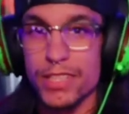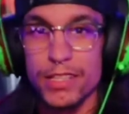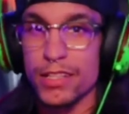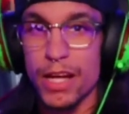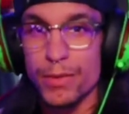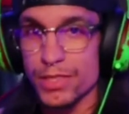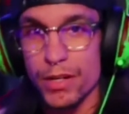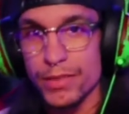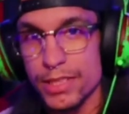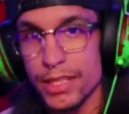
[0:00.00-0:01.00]
I thought that was
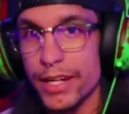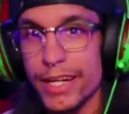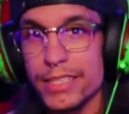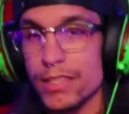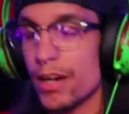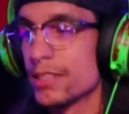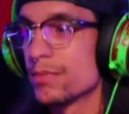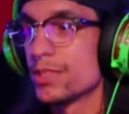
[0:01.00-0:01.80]
always hilarious and awesome.